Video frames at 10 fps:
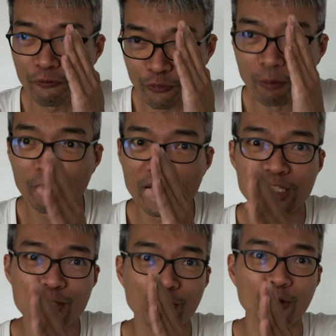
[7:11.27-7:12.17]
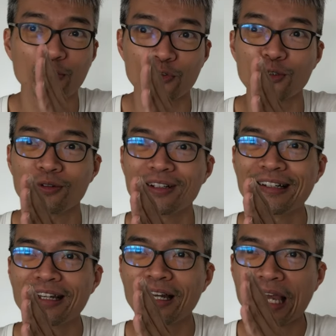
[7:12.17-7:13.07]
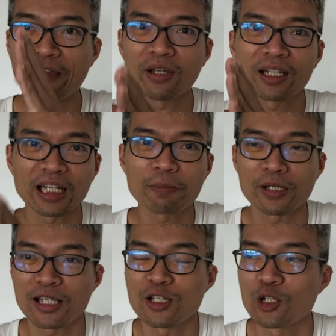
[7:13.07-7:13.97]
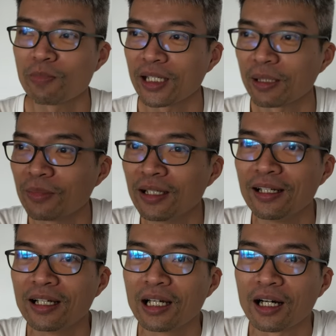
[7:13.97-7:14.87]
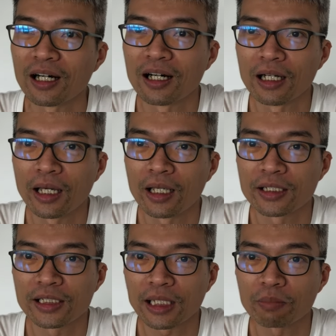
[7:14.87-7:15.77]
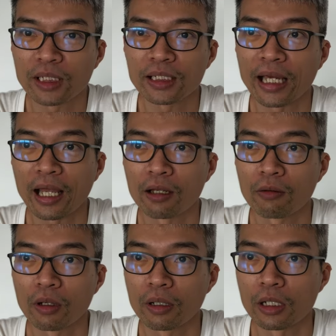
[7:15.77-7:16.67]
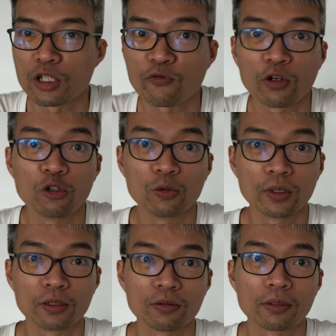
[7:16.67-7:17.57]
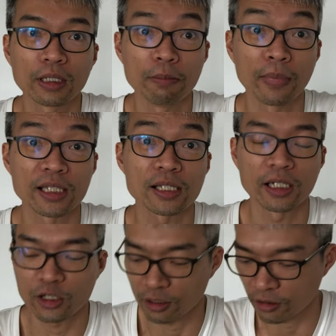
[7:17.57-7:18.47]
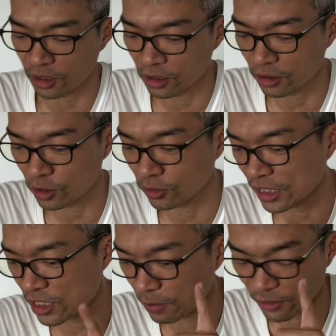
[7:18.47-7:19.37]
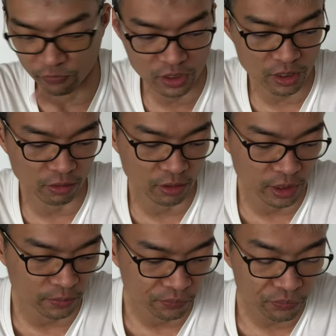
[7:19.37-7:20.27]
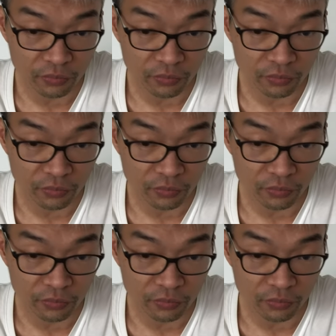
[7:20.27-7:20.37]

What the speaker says: from a business point of view, having a 90% GPM, it's something that is favorable in my selection criteria. So that's my first ingredient.